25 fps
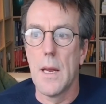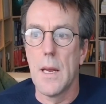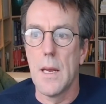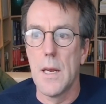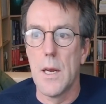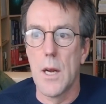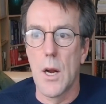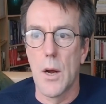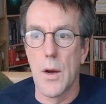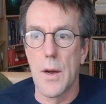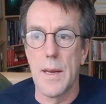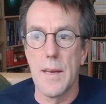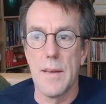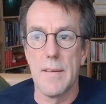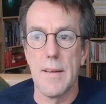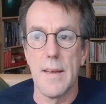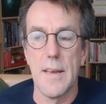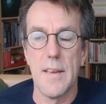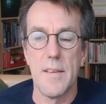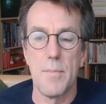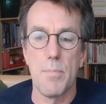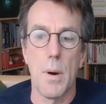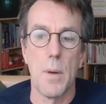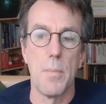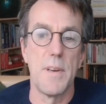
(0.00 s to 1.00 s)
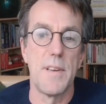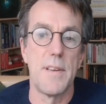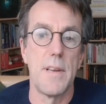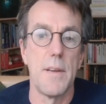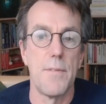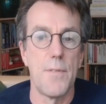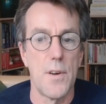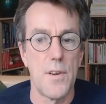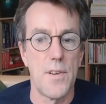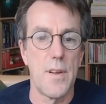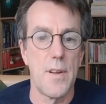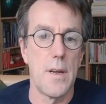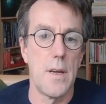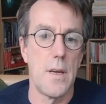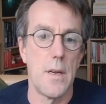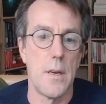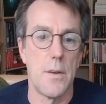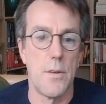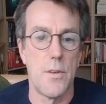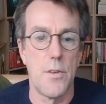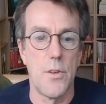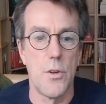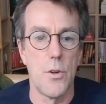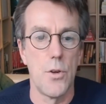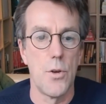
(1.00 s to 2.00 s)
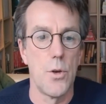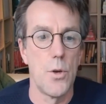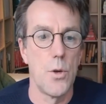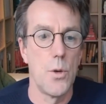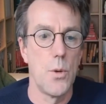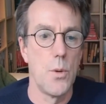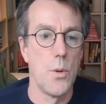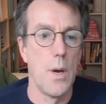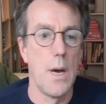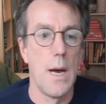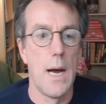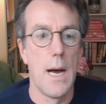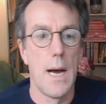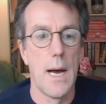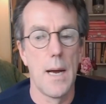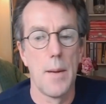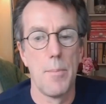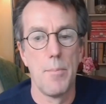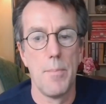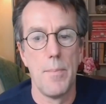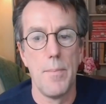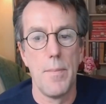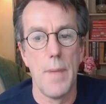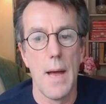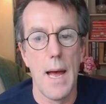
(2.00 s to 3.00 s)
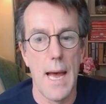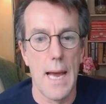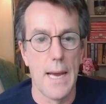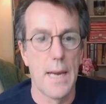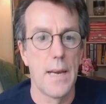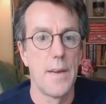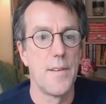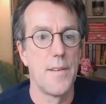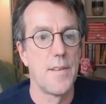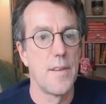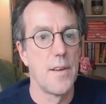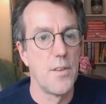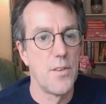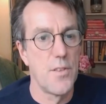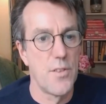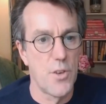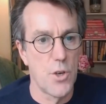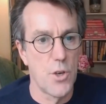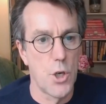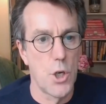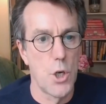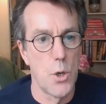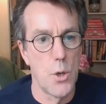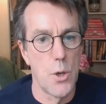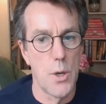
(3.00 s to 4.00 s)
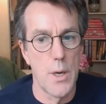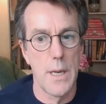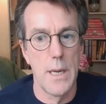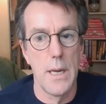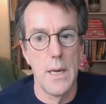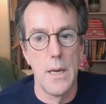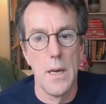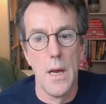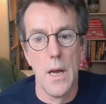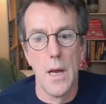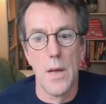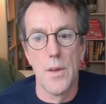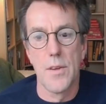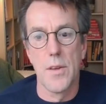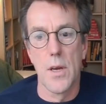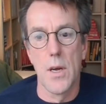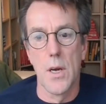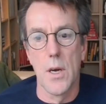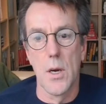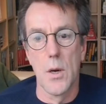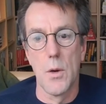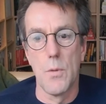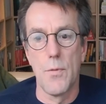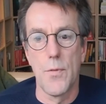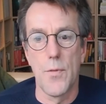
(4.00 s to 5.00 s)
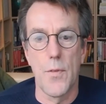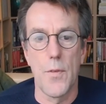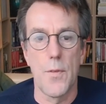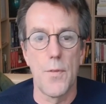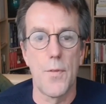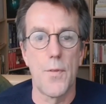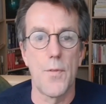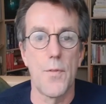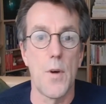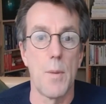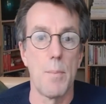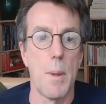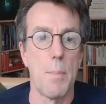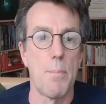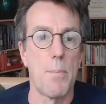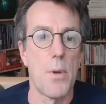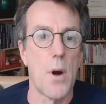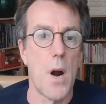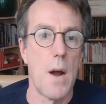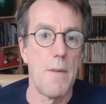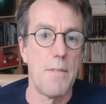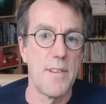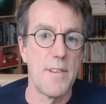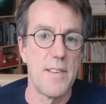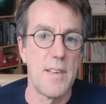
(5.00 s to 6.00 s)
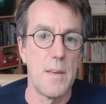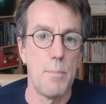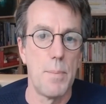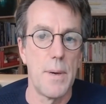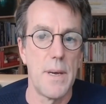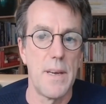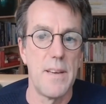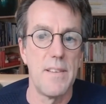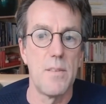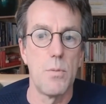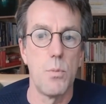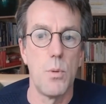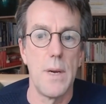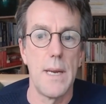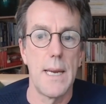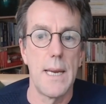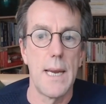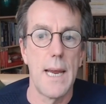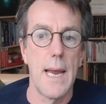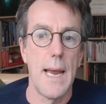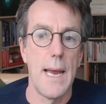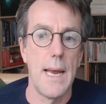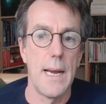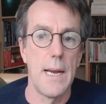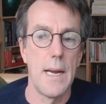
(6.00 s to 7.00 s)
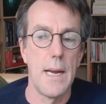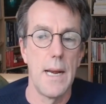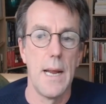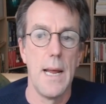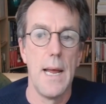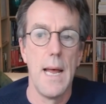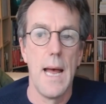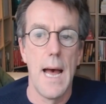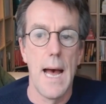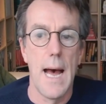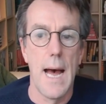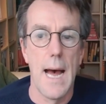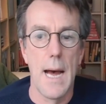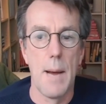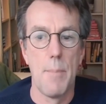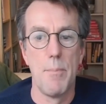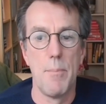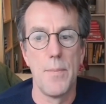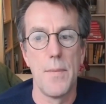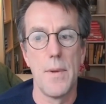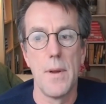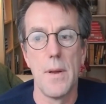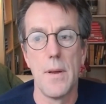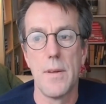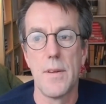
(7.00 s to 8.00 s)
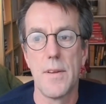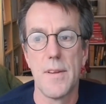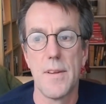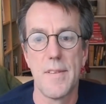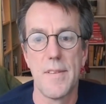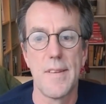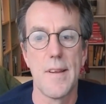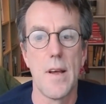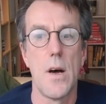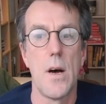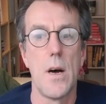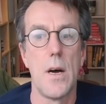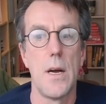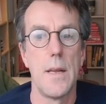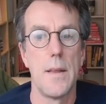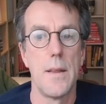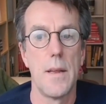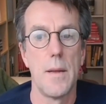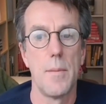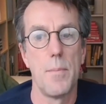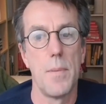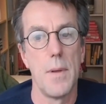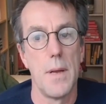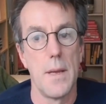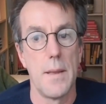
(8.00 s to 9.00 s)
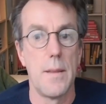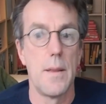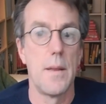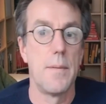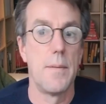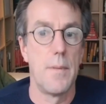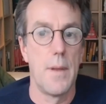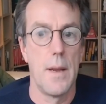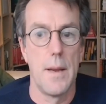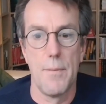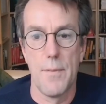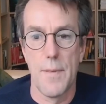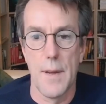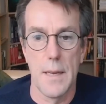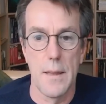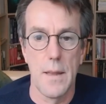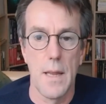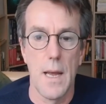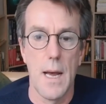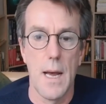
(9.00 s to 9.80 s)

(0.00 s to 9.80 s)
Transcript: is probably different to hackers and security. So from the privacy piece, we can design, and in fact, the